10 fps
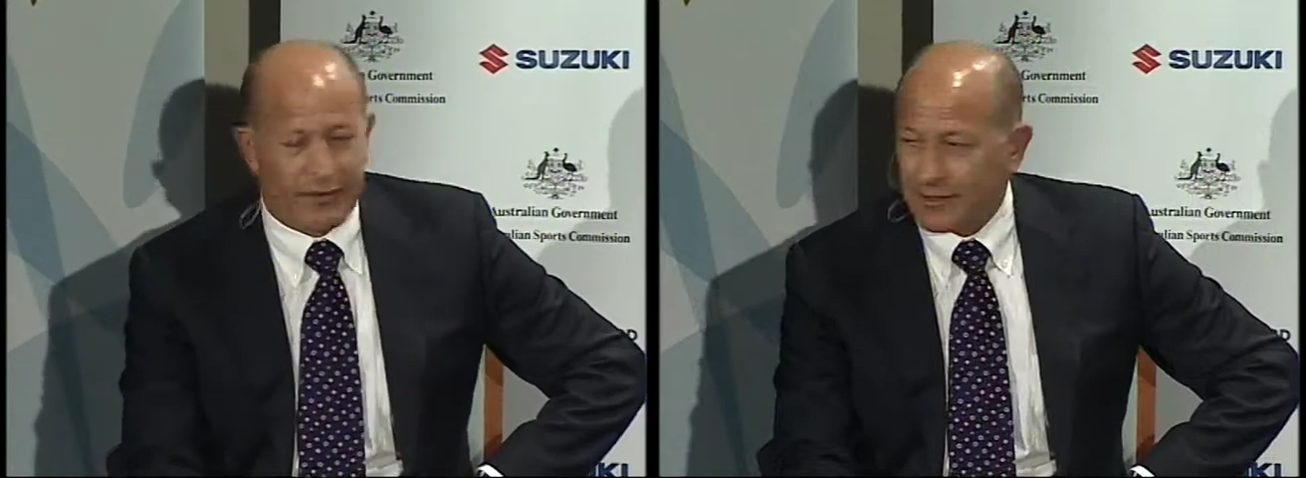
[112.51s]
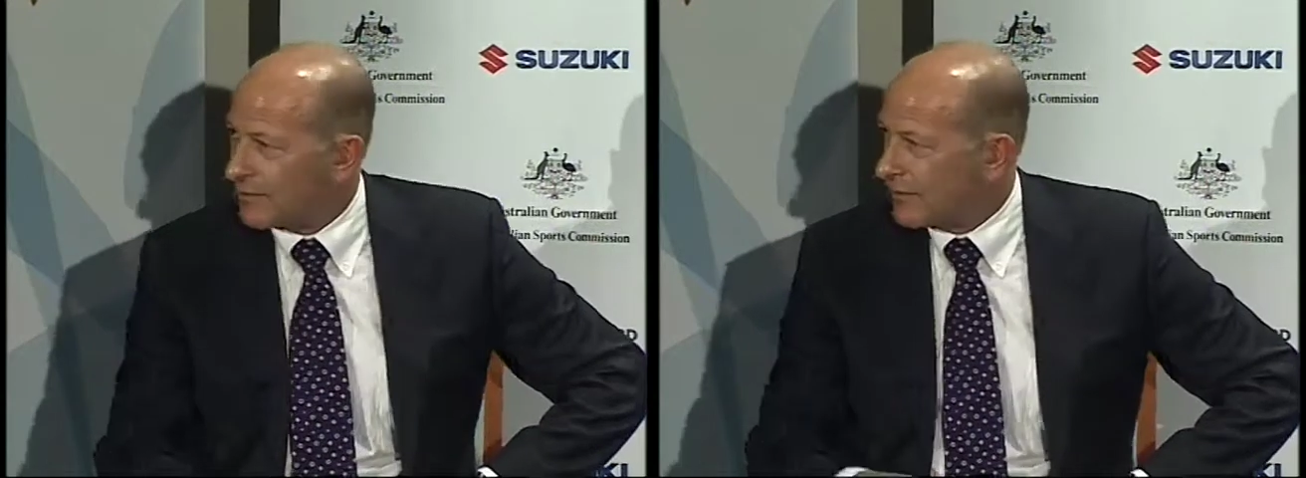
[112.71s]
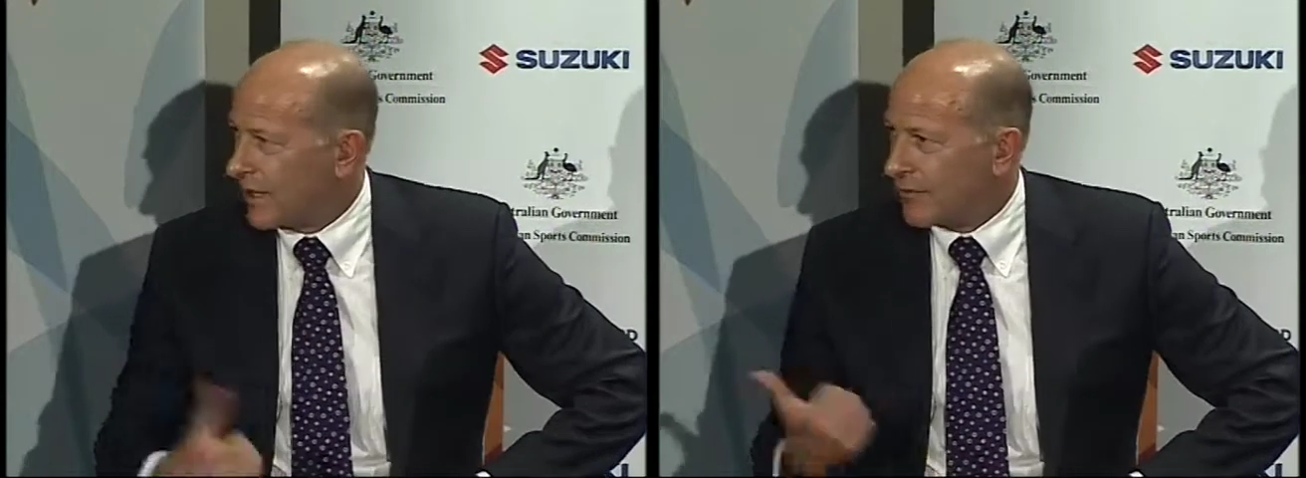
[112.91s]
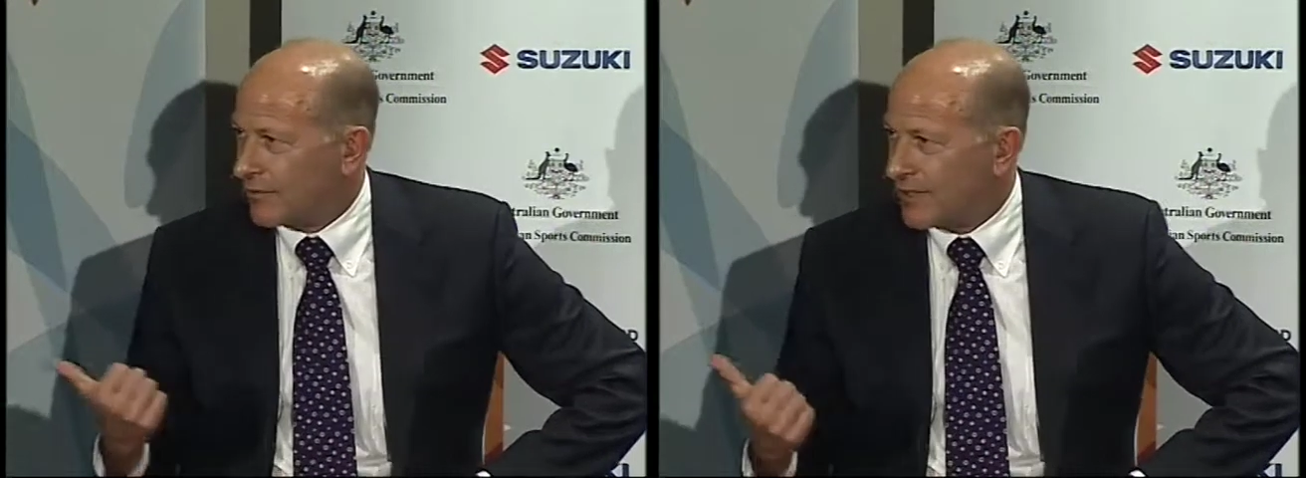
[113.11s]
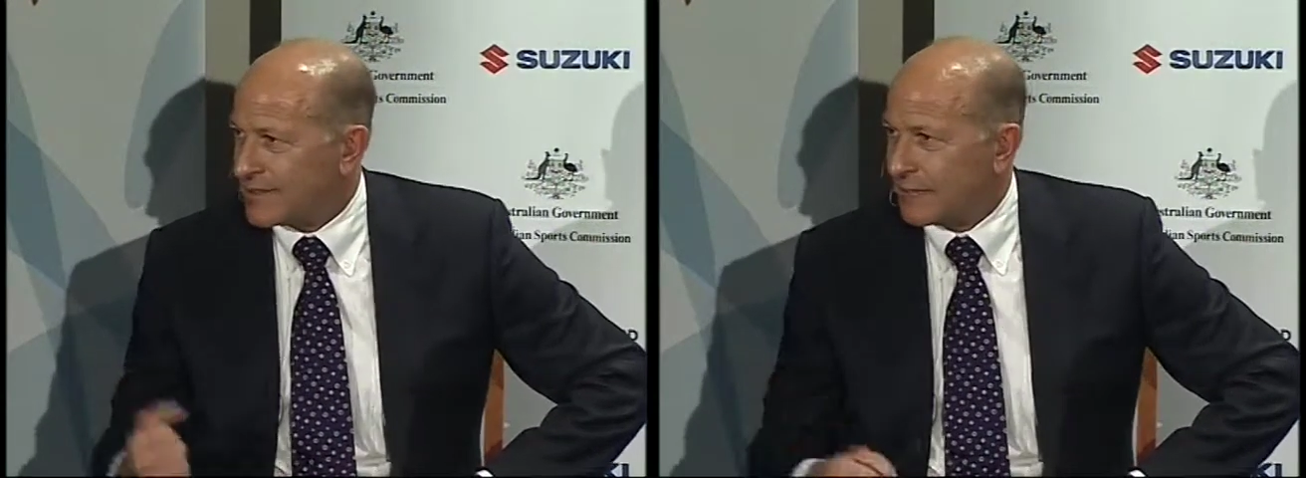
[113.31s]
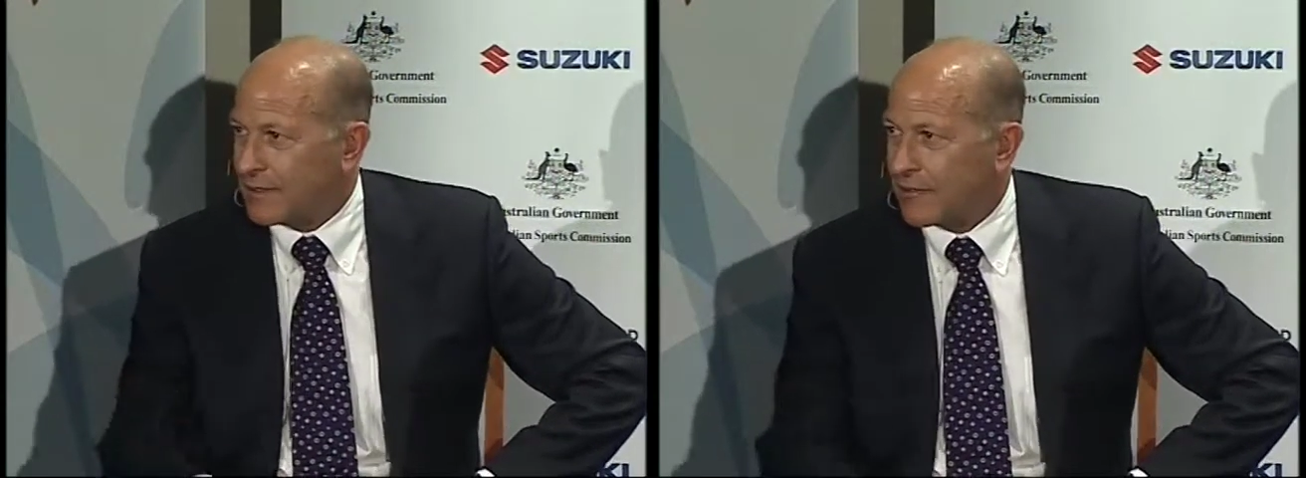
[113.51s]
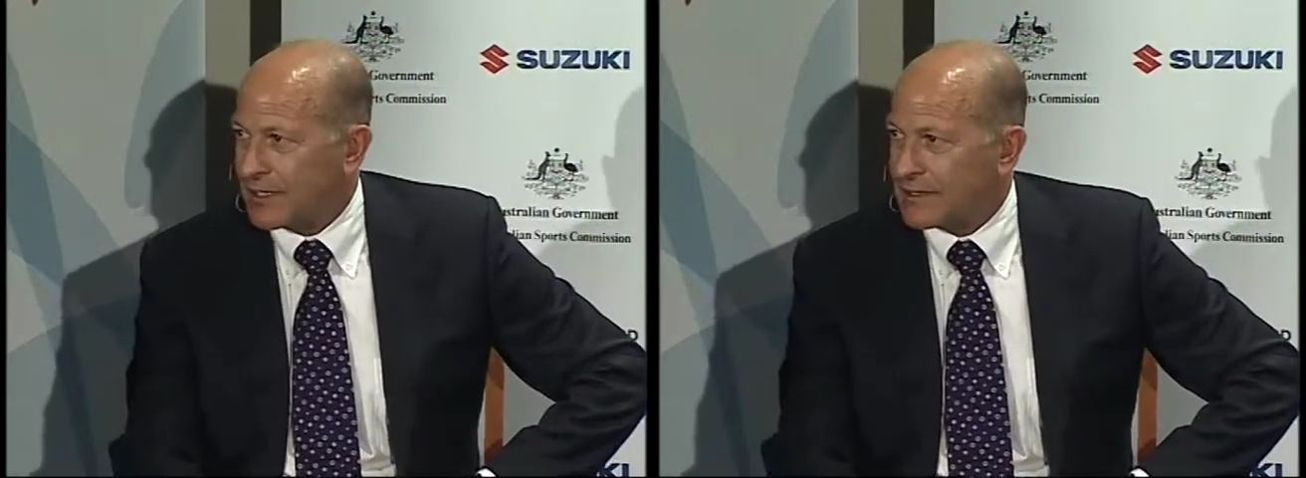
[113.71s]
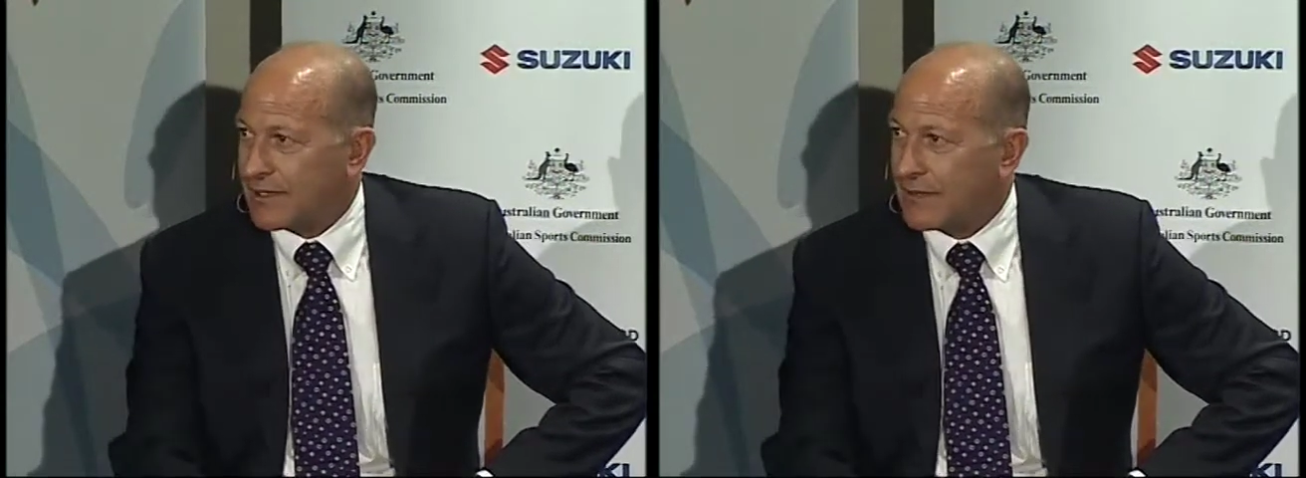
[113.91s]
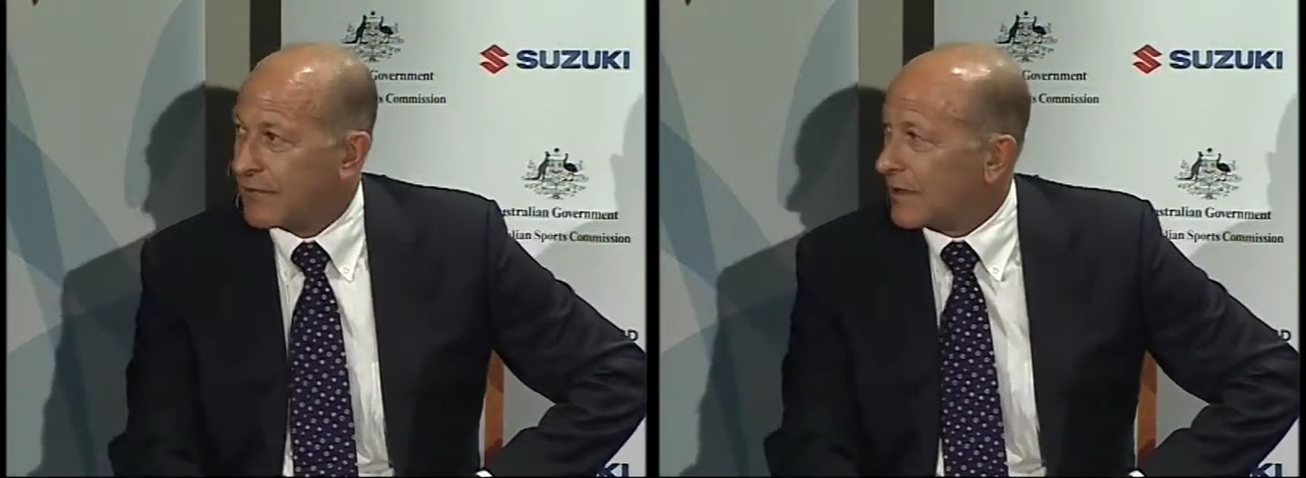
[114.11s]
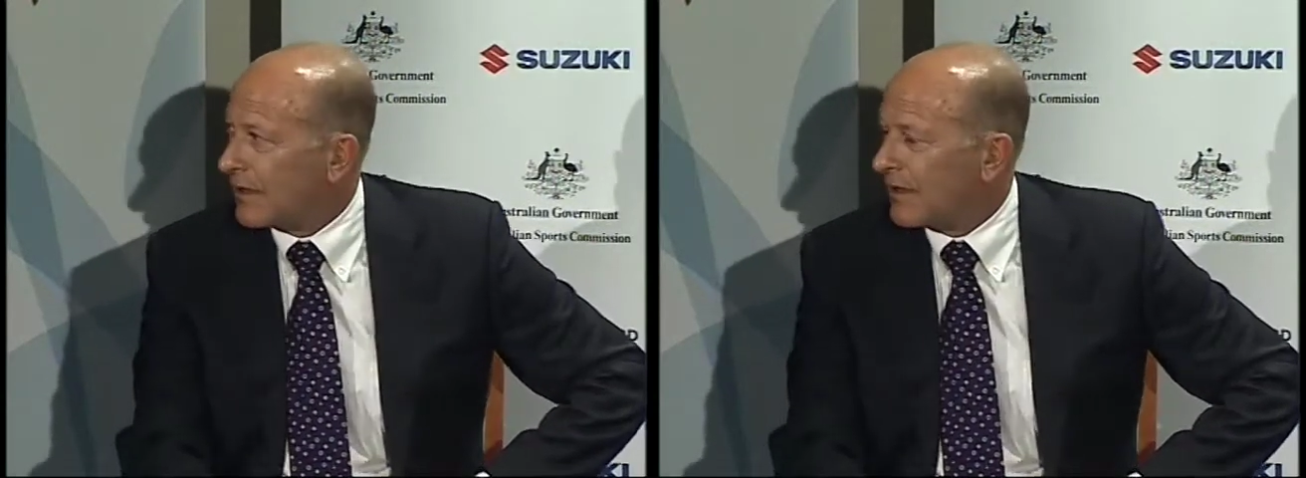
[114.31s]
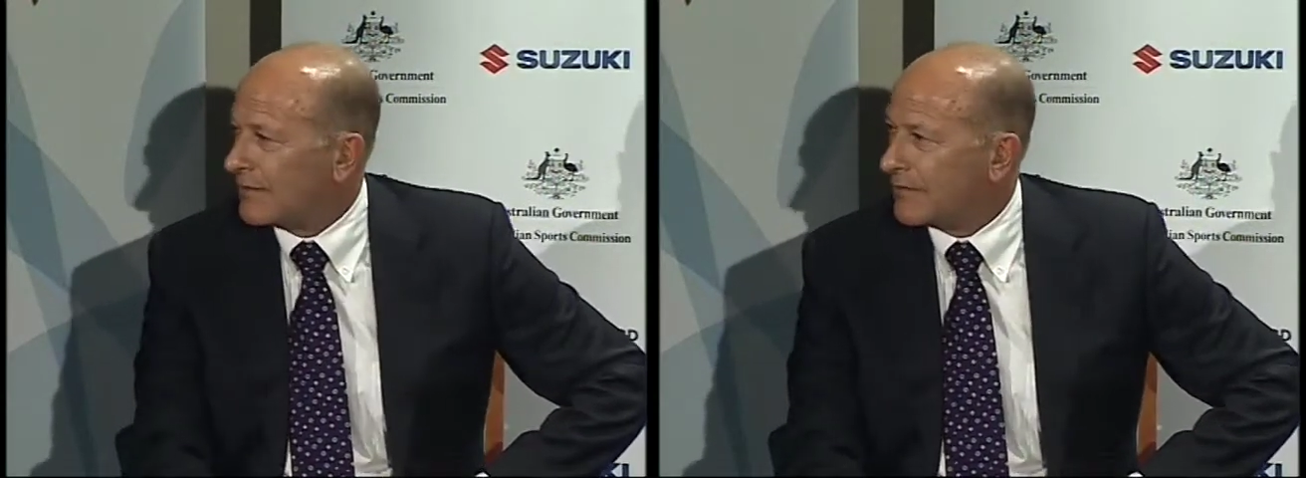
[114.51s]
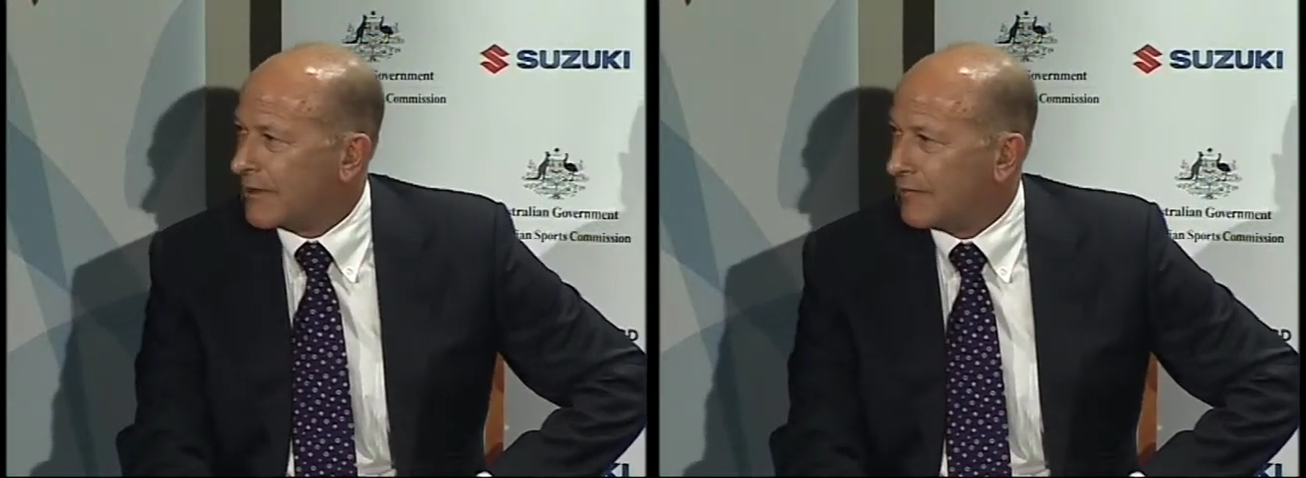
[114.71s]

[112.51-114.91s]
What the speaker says: And Kenno heads up a great team, and